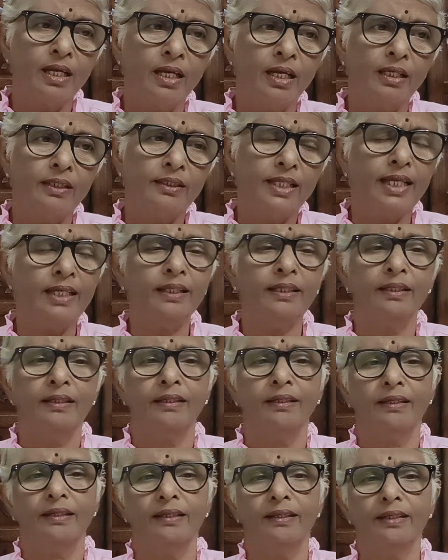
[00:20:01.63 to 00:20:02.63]
Then
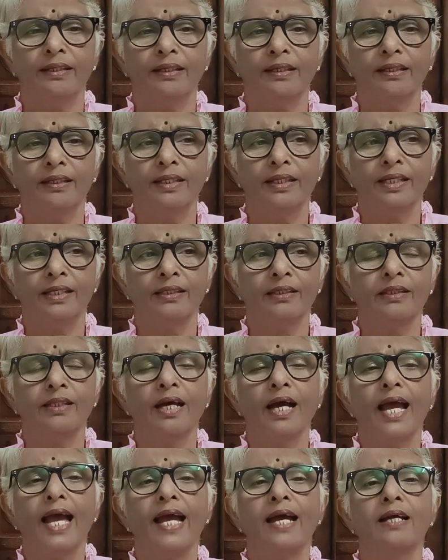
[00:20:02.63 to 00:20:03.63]

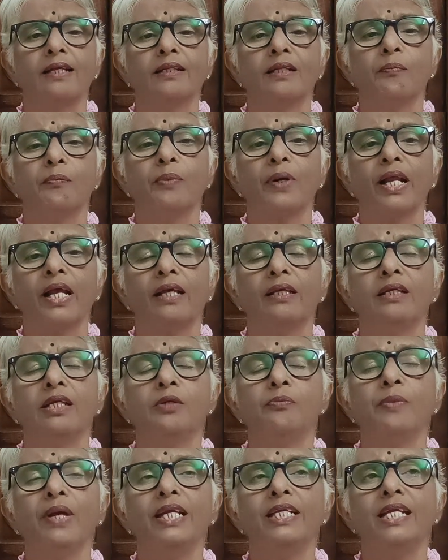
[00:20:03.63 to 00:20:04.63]
it
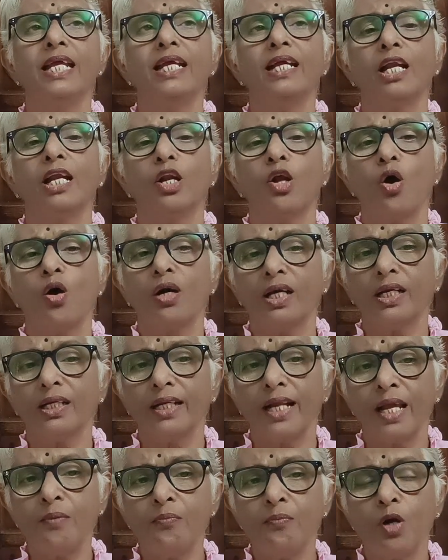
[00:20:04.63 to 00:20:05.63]
may take a longer
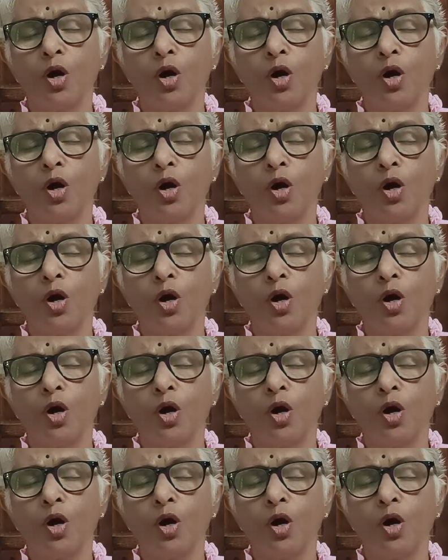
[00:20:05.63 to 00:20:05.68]
time,